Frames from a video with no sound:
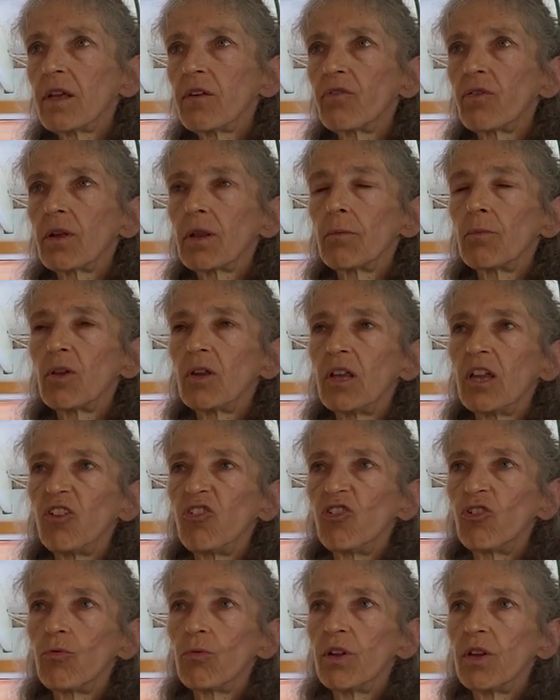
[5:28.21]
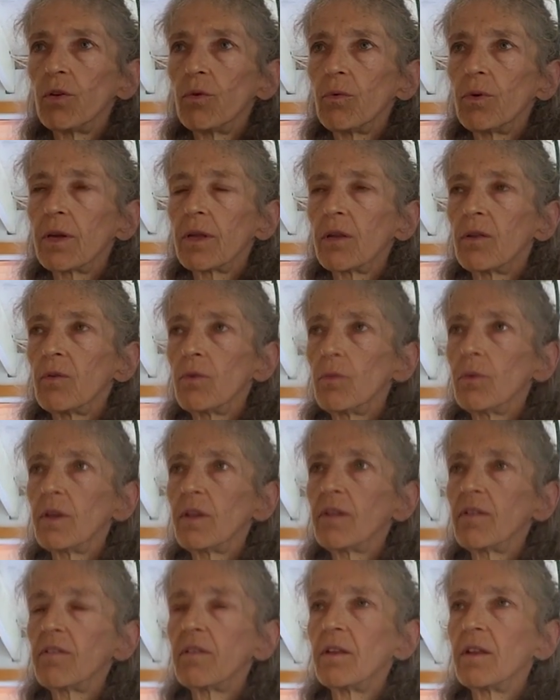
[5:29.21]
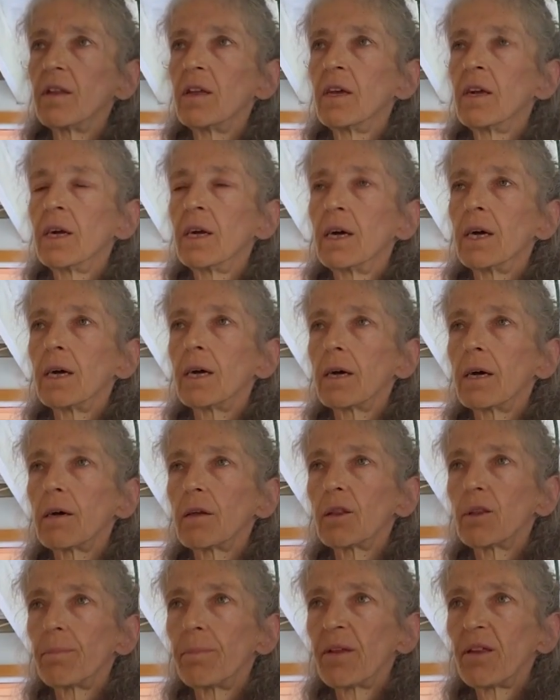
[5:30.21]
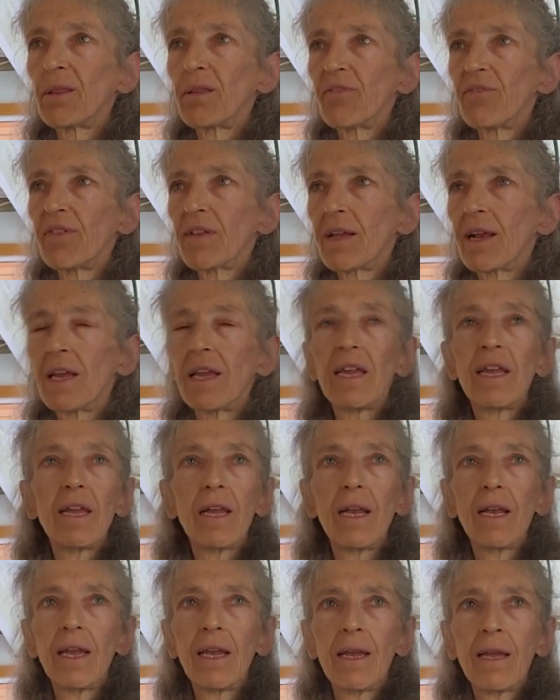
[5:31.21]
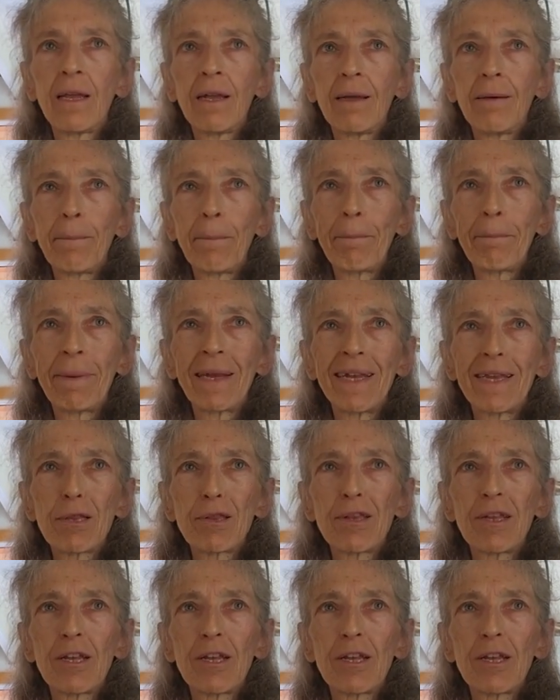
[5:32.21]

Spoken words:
For example, the didgeridoo can do it, and specifically healing medicine.